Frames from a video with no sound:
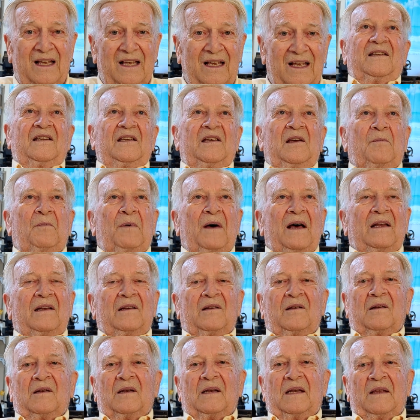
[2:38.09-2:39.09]
The
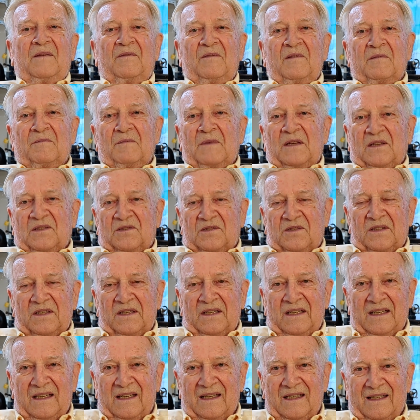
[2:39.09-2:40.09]
Apollo 11
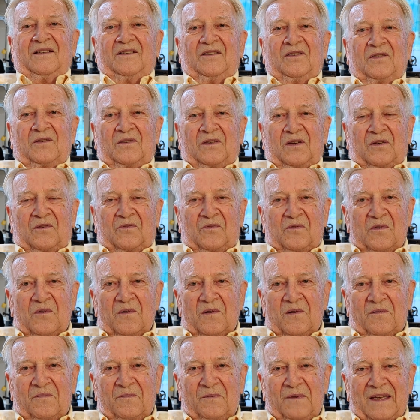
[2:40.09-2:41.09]
mission took a
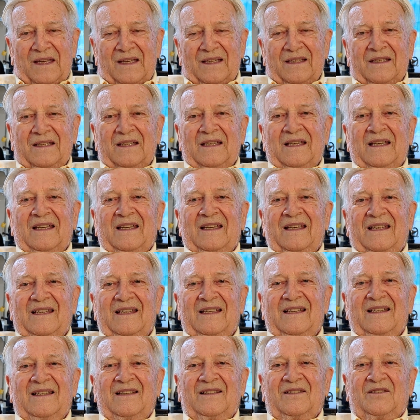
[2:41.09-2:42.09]
crew of men
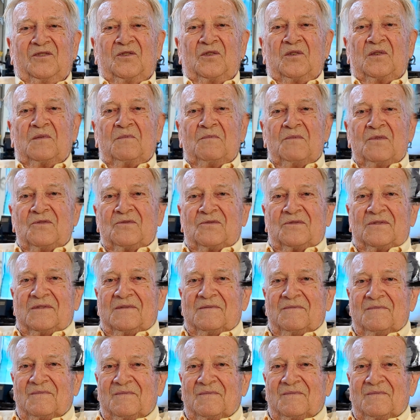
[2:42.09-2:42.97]
to the moon.